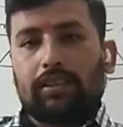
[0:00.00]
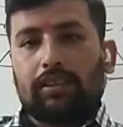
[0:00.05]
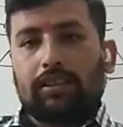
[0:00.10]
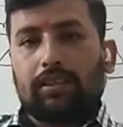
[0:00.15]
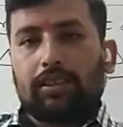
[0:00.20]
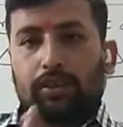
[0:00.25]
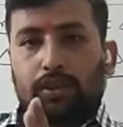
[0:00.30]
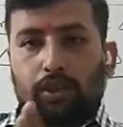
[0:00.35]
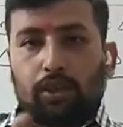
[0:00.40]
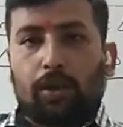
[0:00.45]

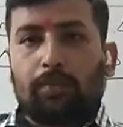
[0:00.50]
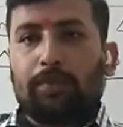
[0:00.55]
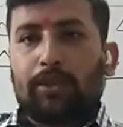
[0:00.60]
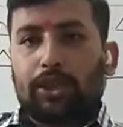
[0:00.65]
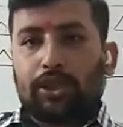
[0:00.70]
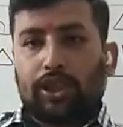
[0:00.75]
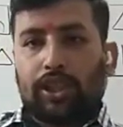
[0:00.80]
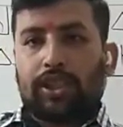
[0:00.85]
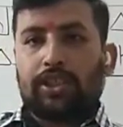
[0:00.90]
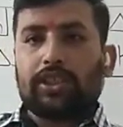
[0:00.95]
entropy,
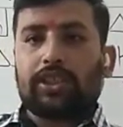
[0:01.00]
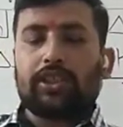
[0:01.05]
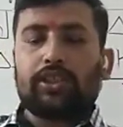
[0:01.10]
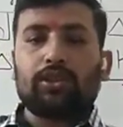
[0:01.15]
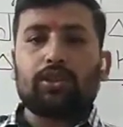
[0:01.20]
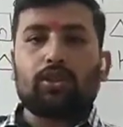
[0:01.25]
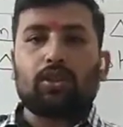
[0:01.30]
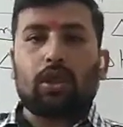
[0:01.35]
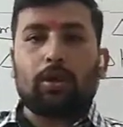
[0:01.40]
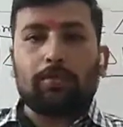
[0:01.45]
change in
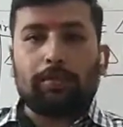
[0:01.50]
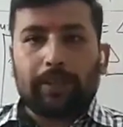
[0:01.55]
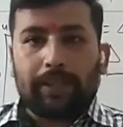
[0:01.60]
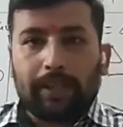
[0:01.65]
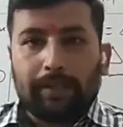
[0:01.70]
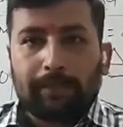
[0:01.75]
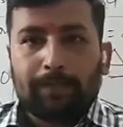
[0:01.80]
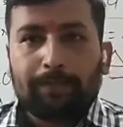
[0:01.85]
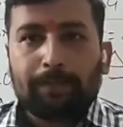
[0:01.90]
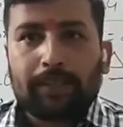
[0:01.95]
entropy.
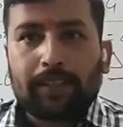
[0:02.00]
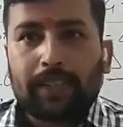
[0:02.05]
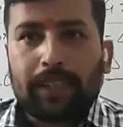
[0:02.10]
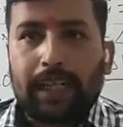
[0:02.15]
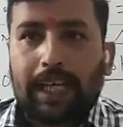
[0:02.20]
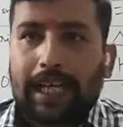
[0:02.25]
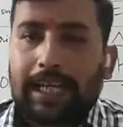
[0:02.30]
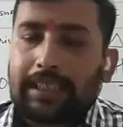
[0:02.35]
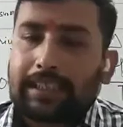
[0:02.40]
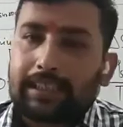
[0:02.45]

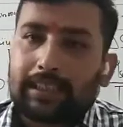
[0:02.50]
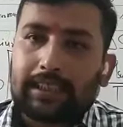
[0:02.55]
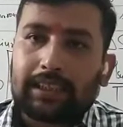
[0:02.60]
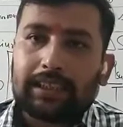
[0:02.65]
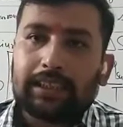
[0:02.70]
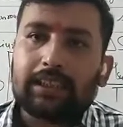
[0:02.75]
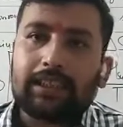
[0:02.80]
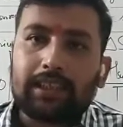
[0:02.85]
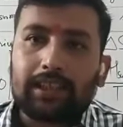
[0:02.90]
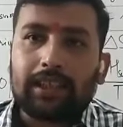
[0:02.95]
As
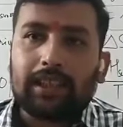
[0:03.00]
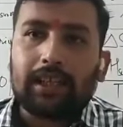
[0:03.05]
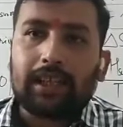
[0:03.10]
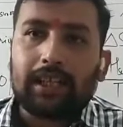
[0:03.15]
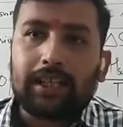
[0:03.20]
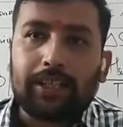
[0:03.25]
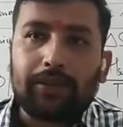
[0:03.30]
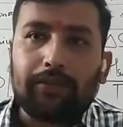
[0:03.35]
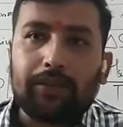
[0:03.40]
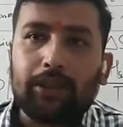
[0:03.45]
in the
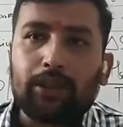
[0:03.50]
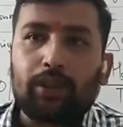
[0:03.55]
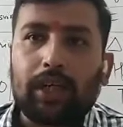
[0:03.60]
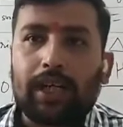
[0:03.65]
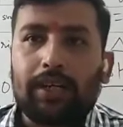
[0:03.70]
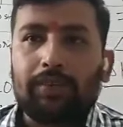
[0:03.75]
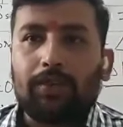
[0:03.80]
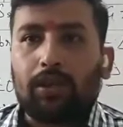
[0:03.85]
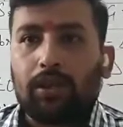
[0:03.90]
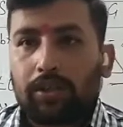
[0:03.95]
earlier video I
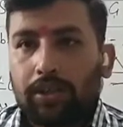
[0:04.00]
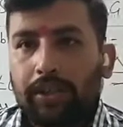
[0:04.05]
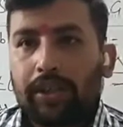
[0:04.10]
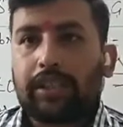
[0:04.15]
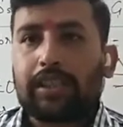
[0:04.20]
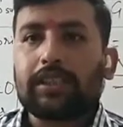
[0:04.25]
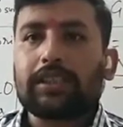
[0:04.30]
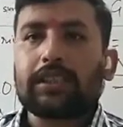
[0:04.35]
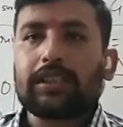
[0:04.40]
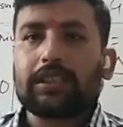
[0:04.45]
have already
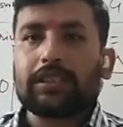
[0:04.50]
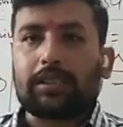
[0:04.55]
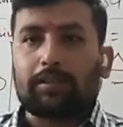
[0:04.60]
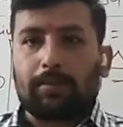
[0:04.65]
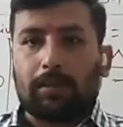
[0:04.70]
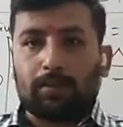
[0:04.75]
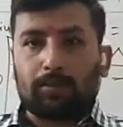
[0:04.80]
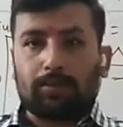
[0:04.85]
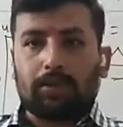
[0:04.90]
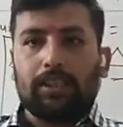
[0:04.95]
discussed
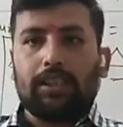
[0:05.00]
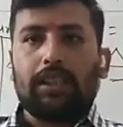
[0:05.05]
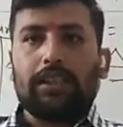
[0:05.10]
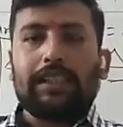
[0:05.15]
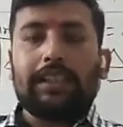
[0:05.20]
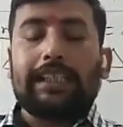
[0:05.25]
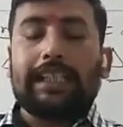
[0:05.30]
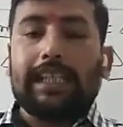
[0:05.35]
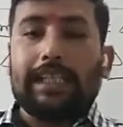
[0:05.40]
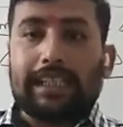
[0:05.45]
about,
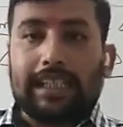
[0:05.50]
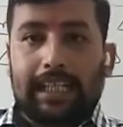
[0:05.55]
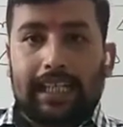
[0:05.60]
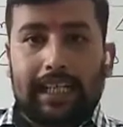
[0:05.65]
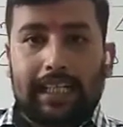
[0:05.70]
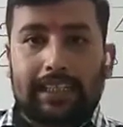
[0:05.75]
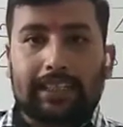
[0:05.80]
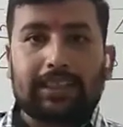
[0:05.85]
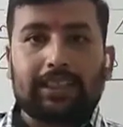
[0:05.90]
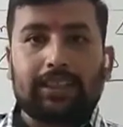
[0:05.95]
delta
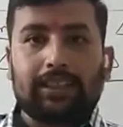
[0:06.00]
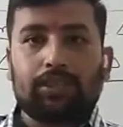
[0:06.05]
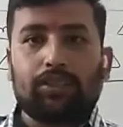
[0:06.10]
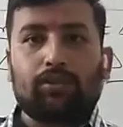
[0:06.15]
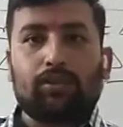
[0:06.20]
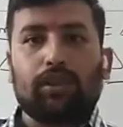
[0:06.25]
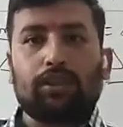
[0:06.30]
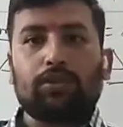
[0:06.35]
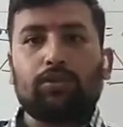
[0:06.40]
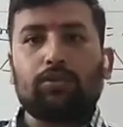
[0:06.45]
S is
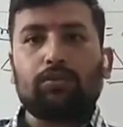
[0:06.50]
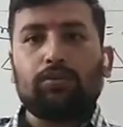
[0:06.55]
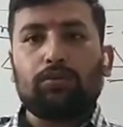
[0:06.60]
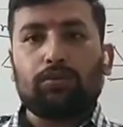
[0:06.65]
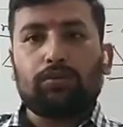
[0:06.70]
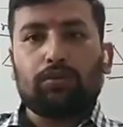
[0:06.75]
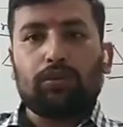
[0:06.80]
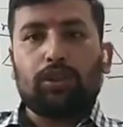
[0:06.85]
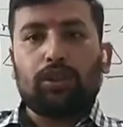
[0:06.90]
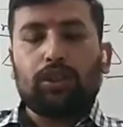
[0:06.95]
equal to
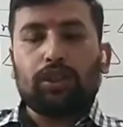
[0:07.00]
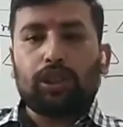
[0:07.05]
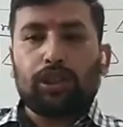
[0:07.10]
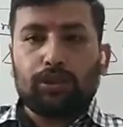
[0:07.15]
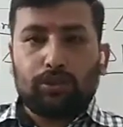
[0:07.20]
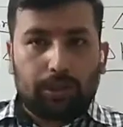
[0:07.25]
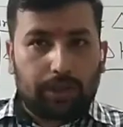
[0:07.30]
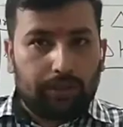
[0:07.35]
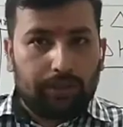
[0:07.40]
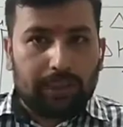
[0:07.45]

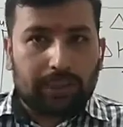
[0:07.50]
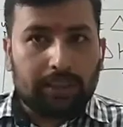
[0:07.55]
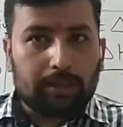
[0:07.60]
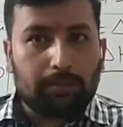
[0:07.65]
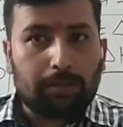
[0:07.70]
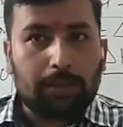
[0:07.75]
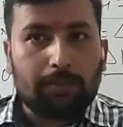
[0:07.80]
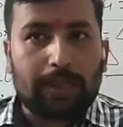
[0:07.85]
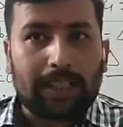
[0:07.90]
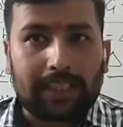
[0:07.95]
Q
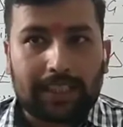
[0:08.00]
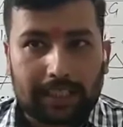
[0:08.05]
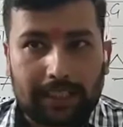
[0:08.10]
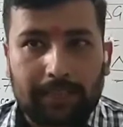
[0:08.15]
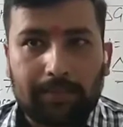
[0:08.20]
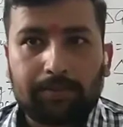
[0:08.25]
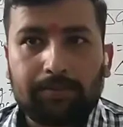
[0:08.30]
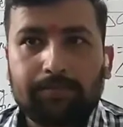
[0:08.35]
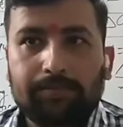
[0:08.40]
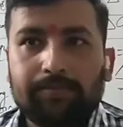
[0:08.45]
reversible by
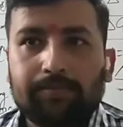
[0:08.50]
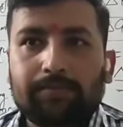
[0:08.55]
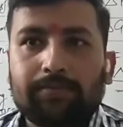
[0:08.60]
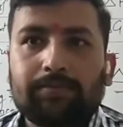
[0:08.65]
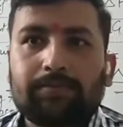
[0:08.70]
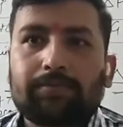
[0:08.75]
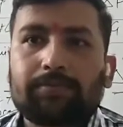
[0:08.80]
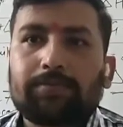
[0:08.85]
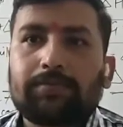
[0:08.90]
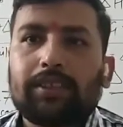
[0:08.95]
T.
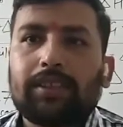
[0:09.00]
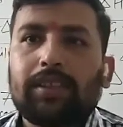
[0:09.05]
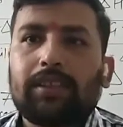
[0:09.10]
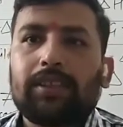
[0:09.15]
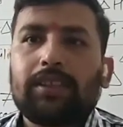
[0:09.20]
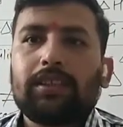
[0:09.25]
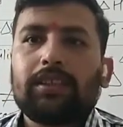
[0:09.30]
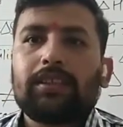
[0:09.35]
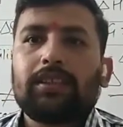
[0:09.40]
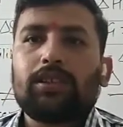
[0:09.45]

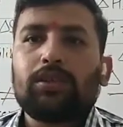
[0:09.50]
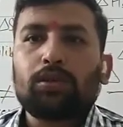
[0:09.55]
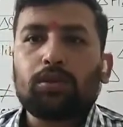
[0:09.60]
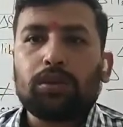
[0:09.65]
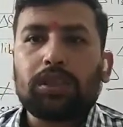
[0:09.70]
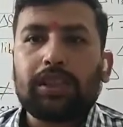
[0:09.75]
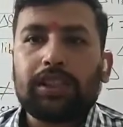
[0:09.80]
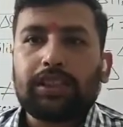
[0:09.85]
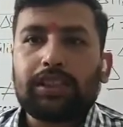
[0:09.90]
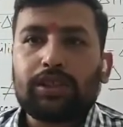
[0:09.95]
The
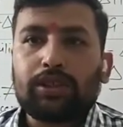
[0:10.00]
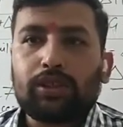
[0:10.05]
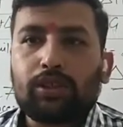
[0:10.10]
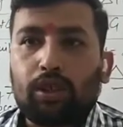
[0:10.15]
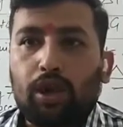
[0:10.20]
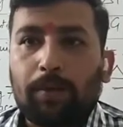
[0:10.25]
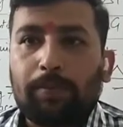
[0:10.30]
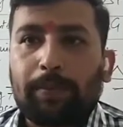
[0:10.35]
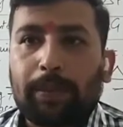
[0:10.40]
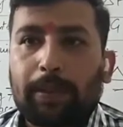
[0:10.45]
total
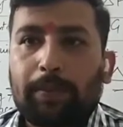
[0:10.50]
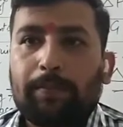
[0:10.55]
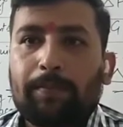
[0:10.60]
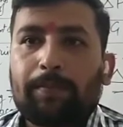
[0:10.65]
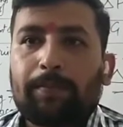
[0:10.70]
entropy,